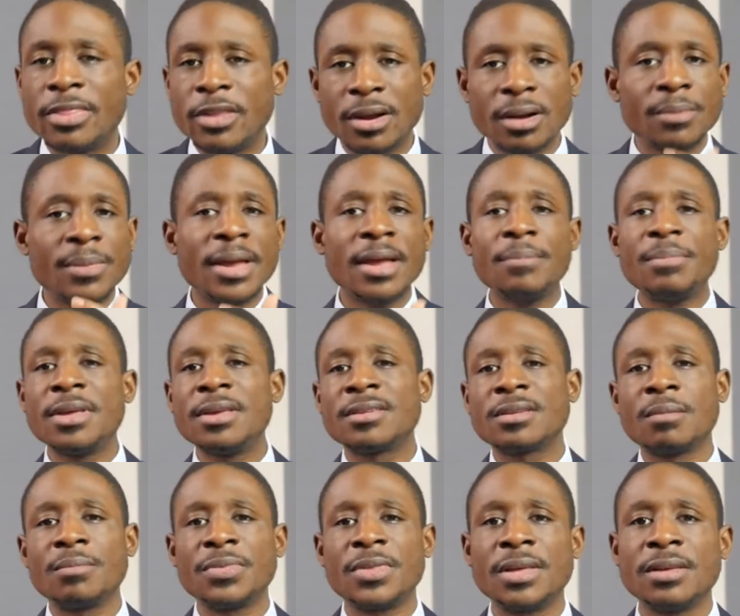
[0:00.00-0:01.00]
There may be
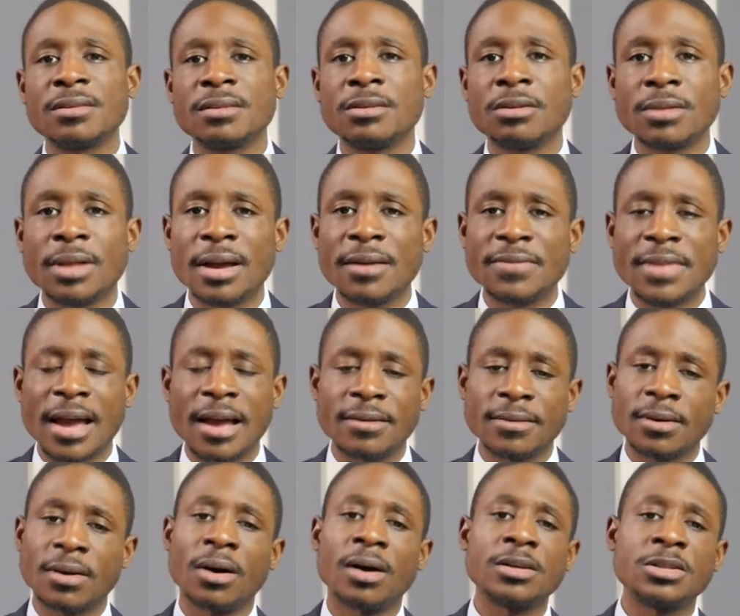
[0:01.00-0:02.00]
some things in your life that have
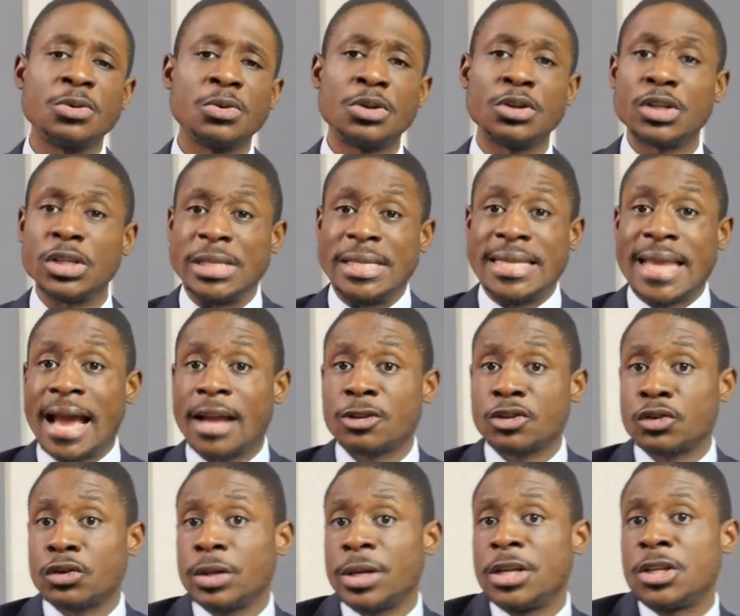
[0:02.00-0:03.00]
caused you to just
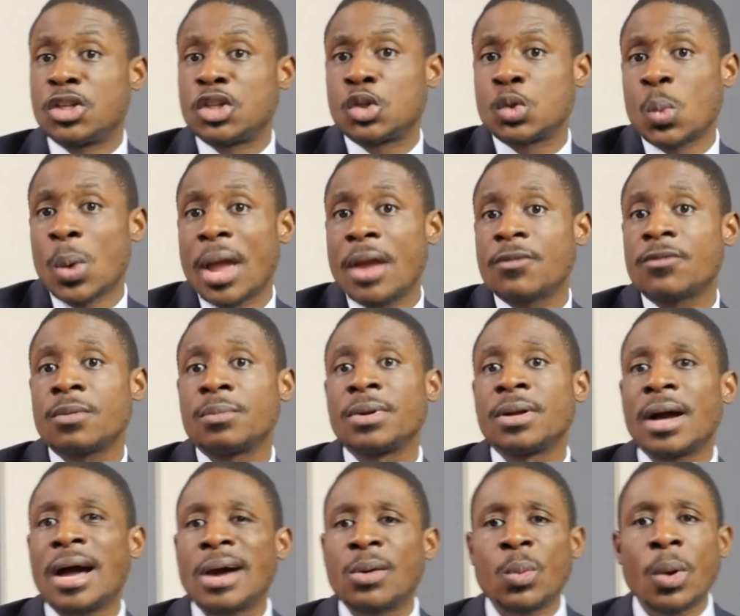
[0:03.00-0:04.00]
naturally sway from
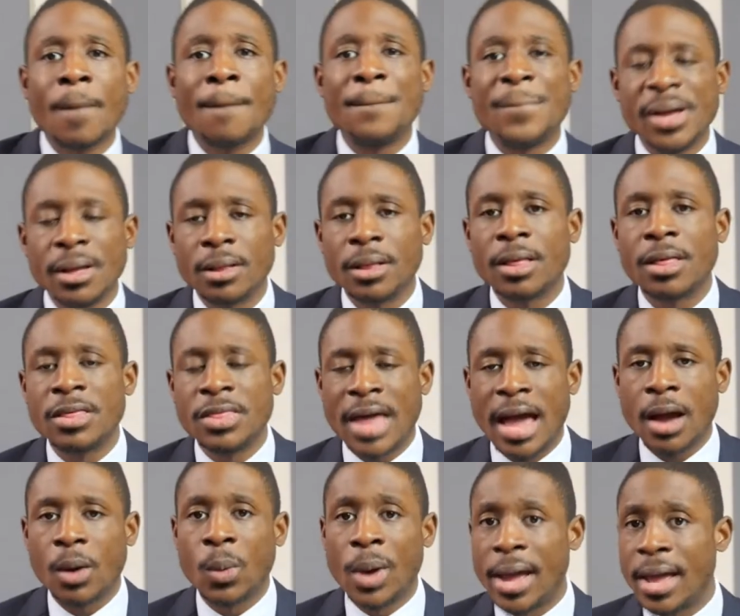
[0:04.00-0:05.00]
God. We're built
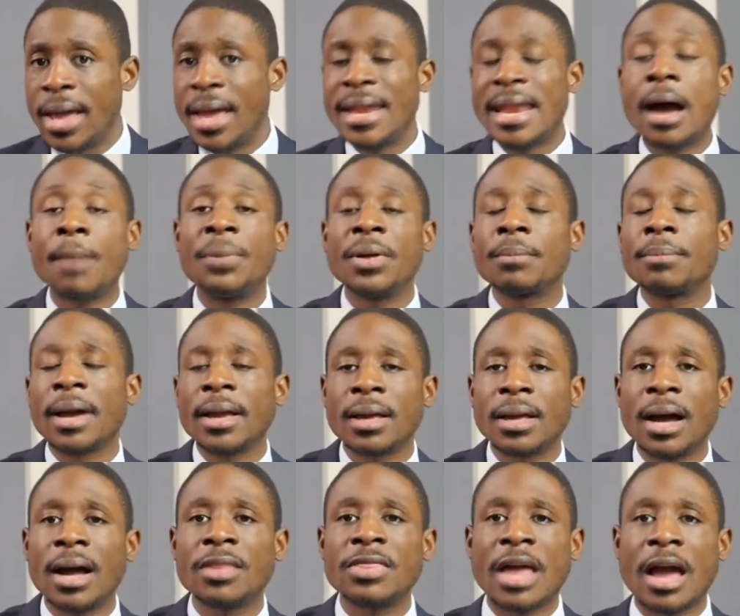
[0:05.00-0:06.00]
that way, not built by
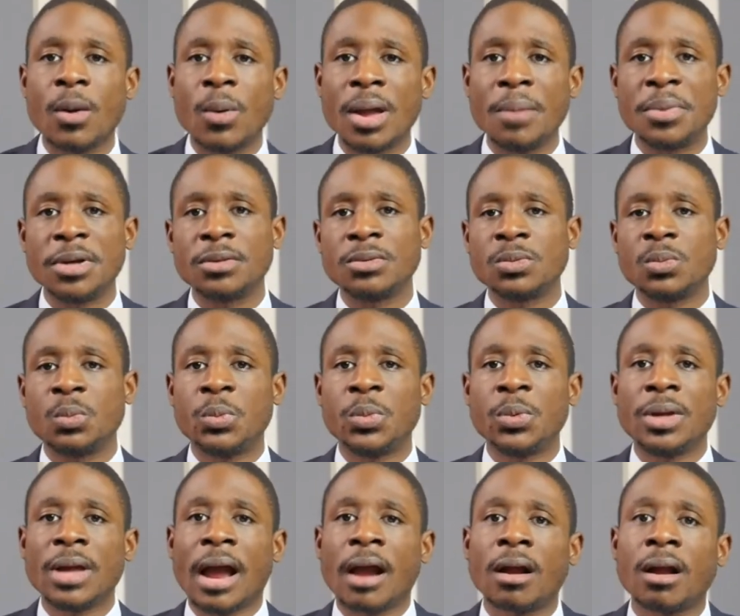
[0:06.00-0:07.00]
God that way, but
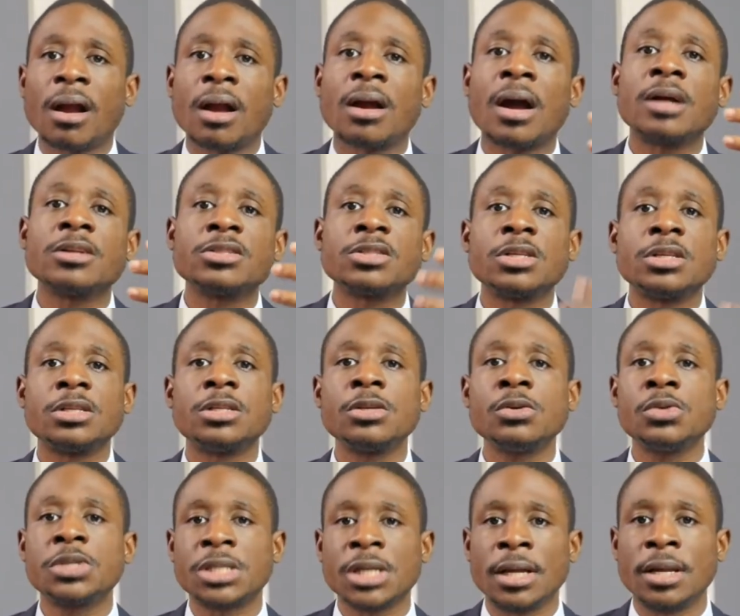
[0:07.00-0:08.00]
our
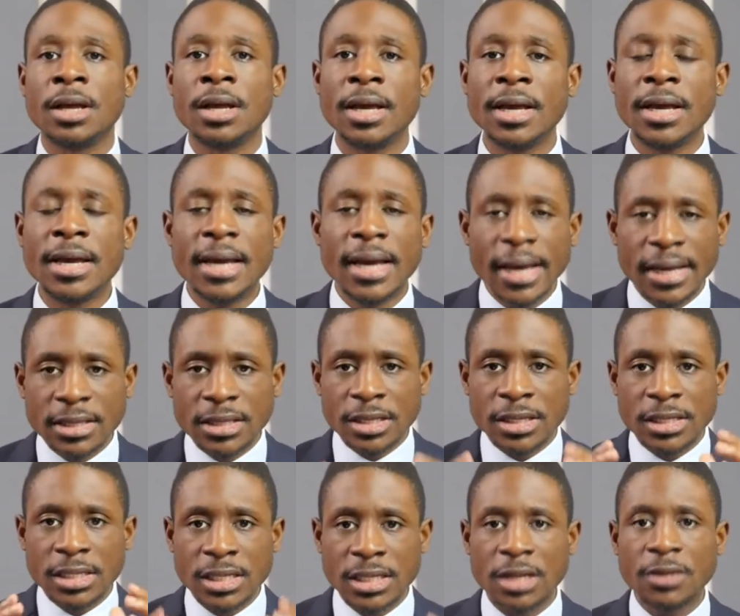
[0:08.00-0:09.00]
constitution, it's a
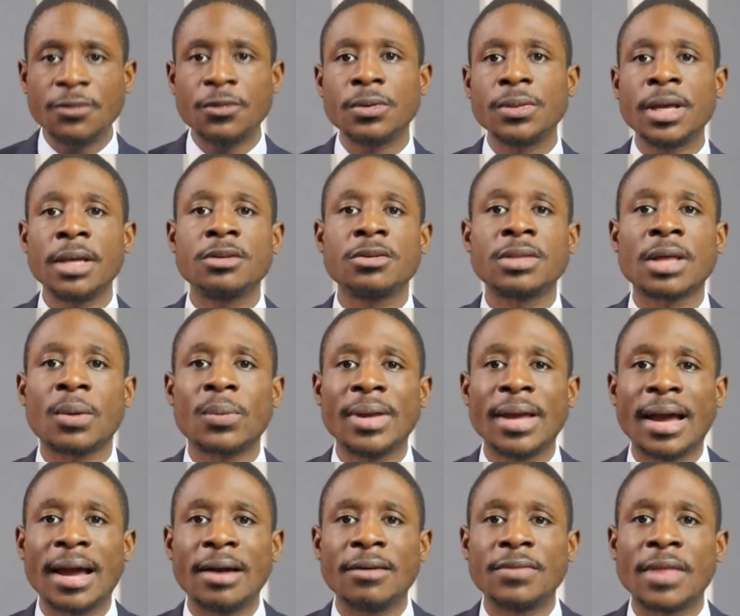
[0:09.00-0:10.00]
sinful nature that we
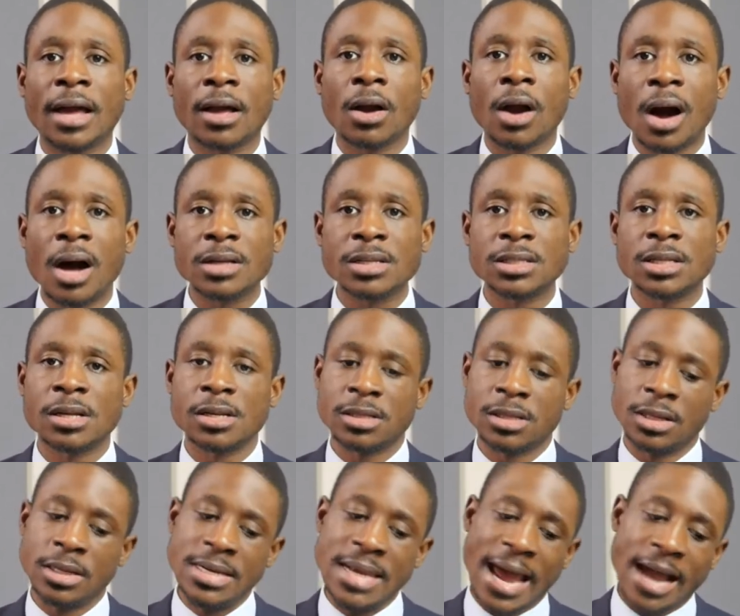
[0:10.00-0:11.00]
have that causes us
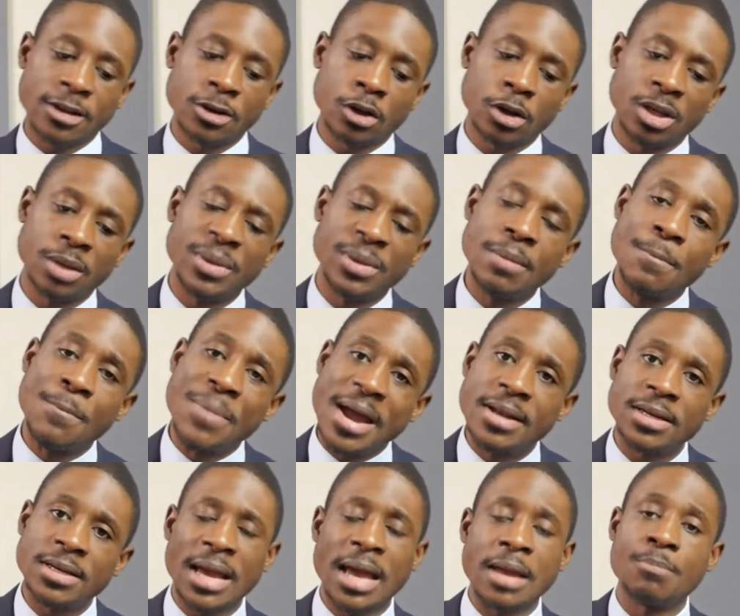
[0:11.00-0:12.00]
to naturally be
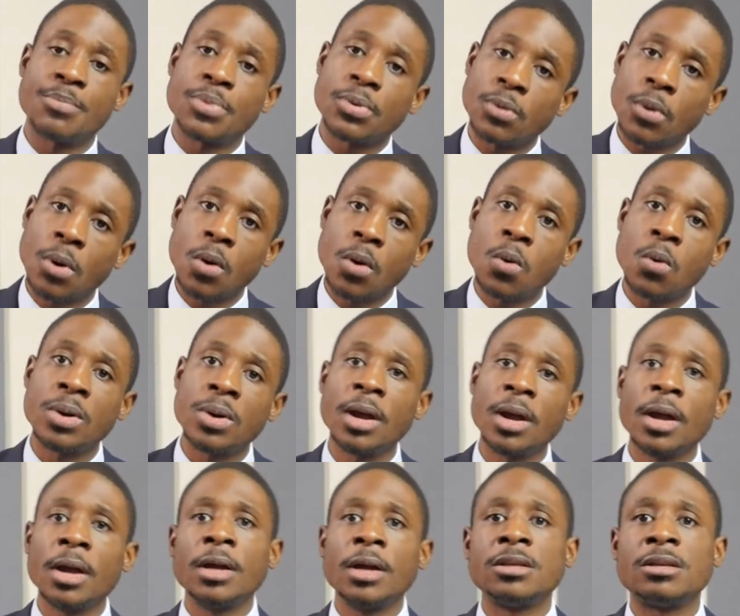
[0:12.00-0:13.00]
bent and prone
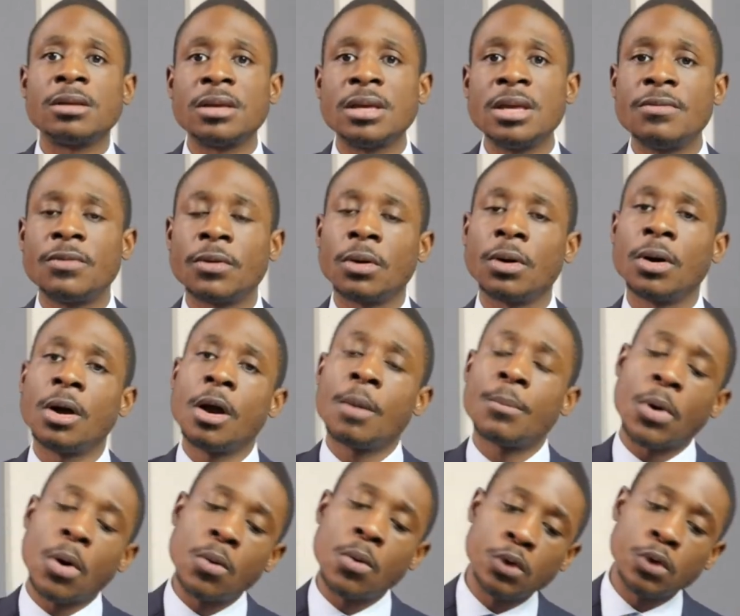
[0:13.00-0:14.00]
to evil,
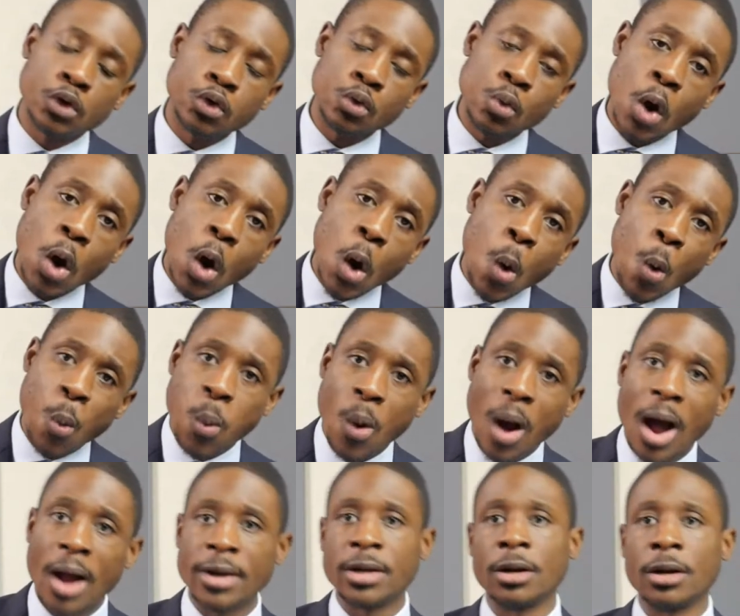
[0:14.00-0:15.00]
prone to
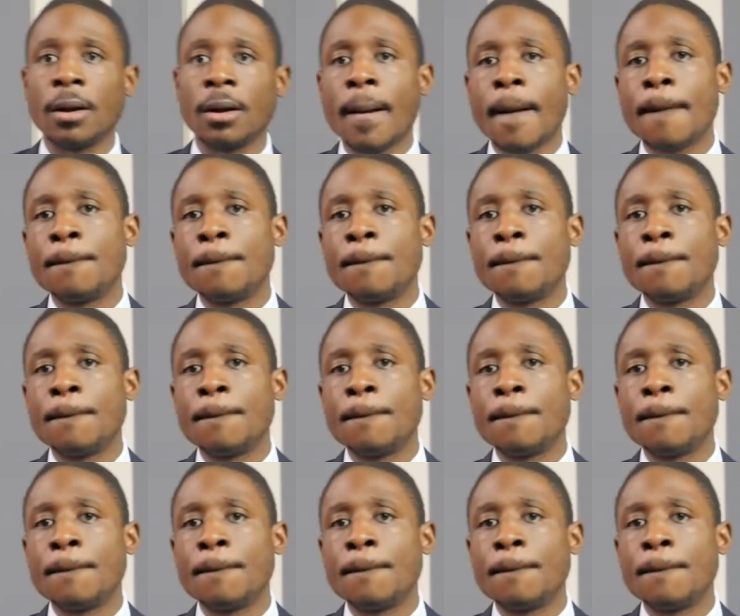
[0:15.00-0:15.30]
wander.